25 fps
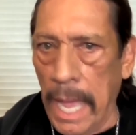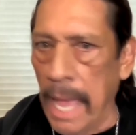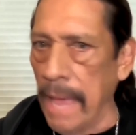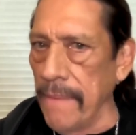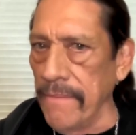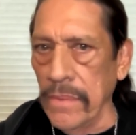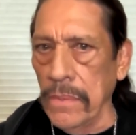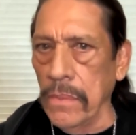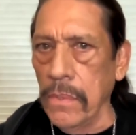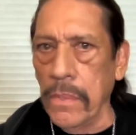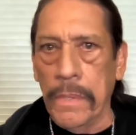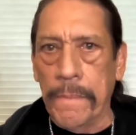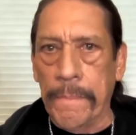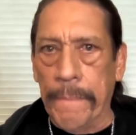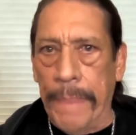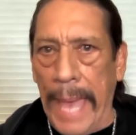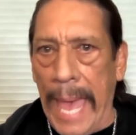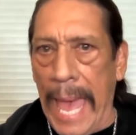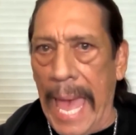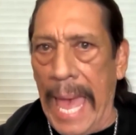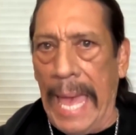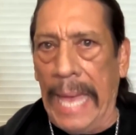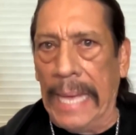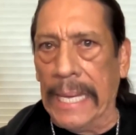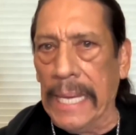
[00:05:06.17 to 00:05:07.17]
I haven't looked
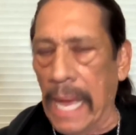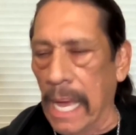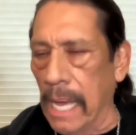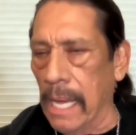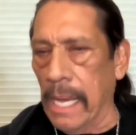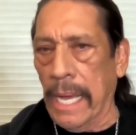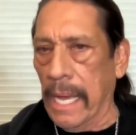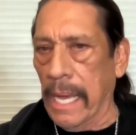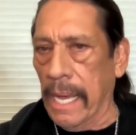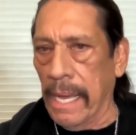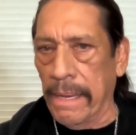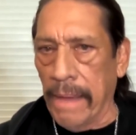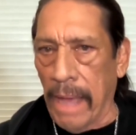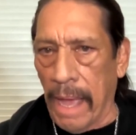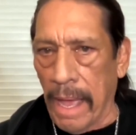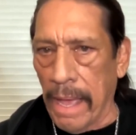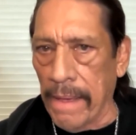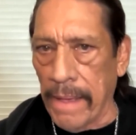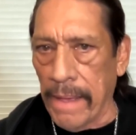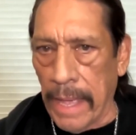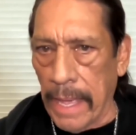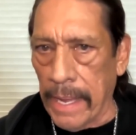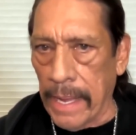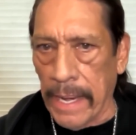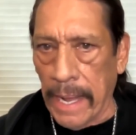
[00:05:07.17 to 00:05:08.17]
back. I, I,
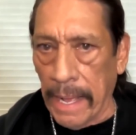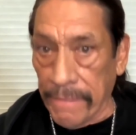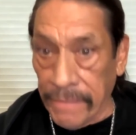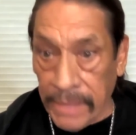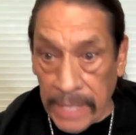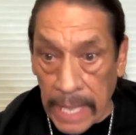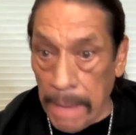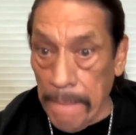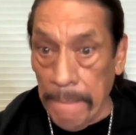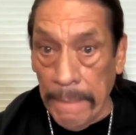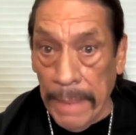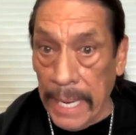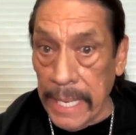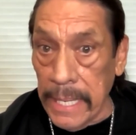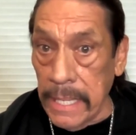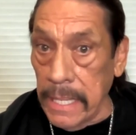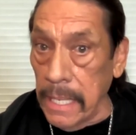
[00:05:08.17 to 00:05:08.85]
and I've kept my